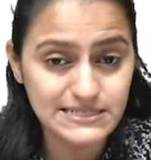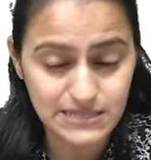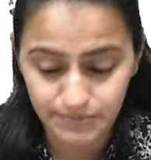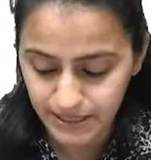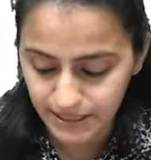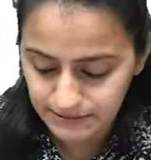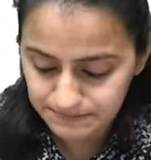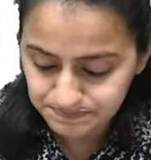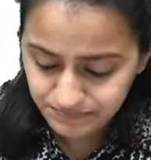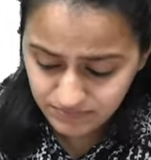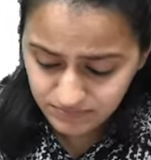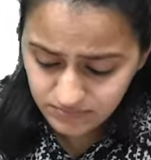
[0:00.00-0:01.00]
coming in,
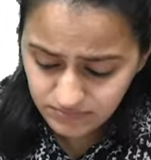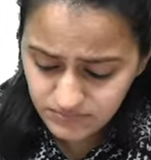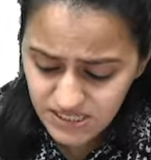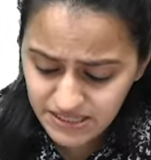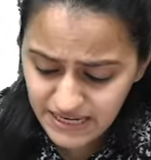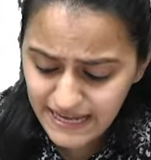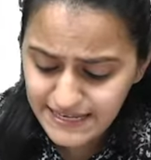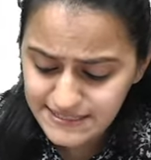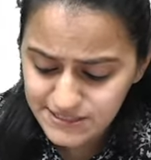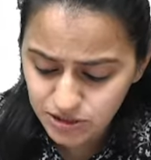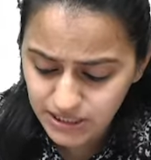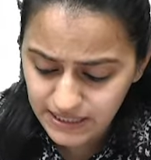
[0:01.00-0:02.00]
right?
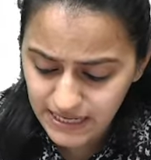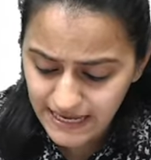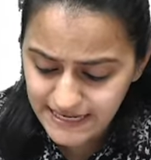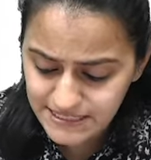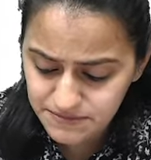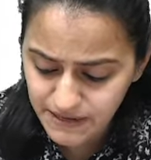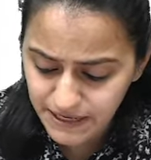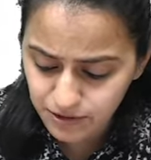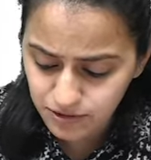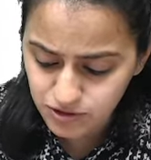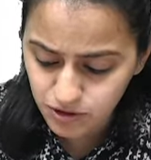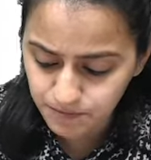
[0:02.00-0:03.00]
So the light
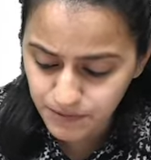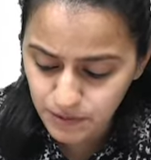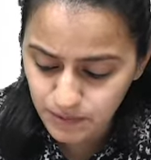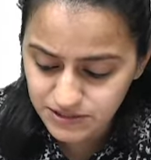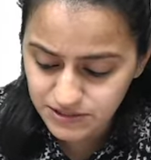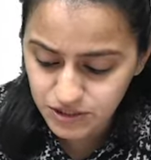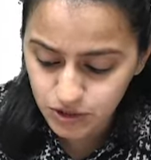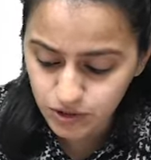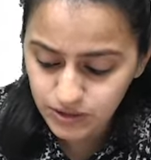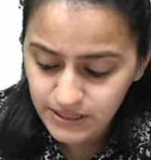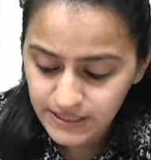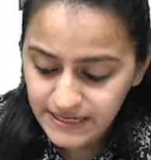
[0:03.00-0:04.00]
microscopy will
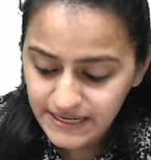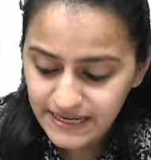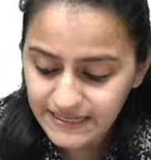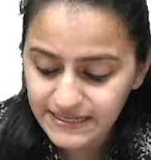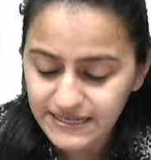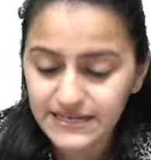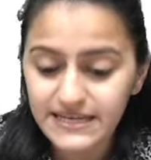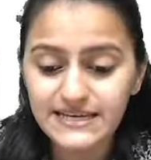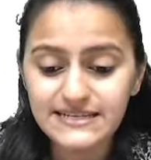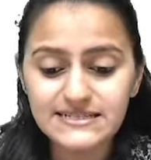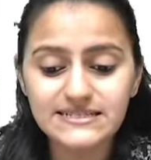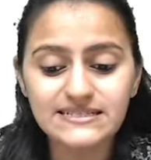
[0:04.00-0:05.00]
show
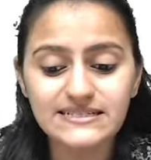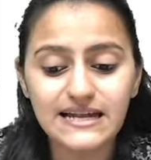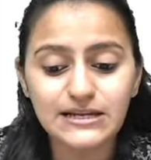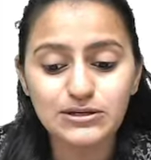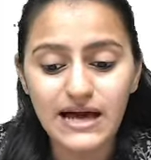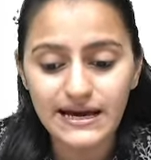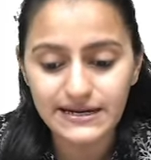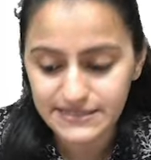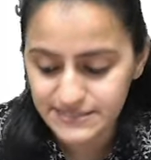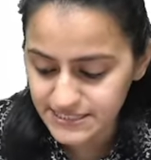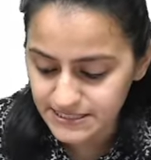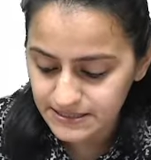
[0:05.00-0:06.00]
increased
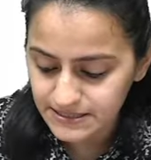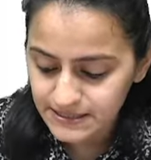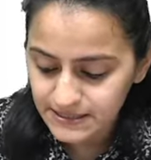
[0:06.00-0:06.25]
cellularity,